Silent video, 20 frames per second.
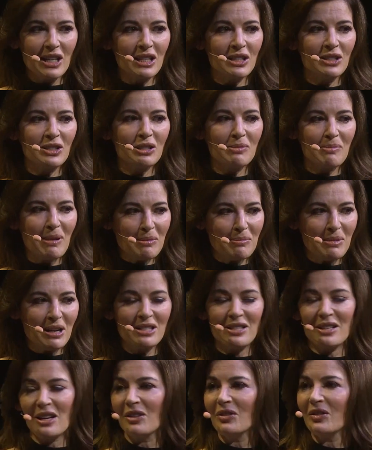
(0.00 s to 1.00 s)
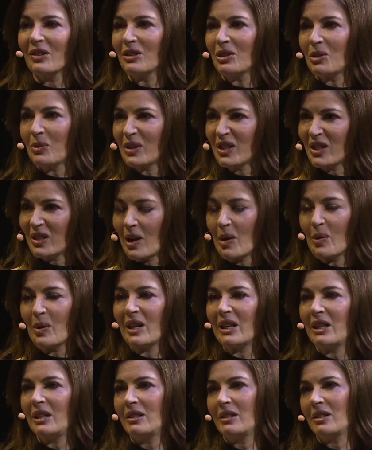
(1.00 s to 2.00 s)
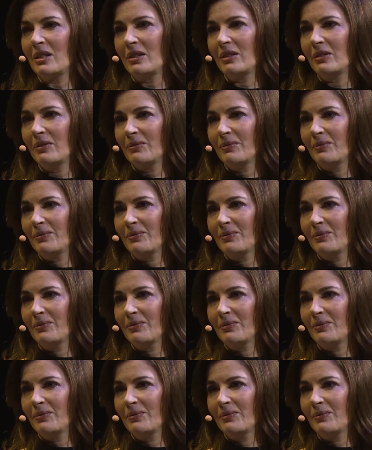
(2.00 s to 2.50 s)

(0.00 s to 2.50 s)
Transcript: is to make myself into a slower eater.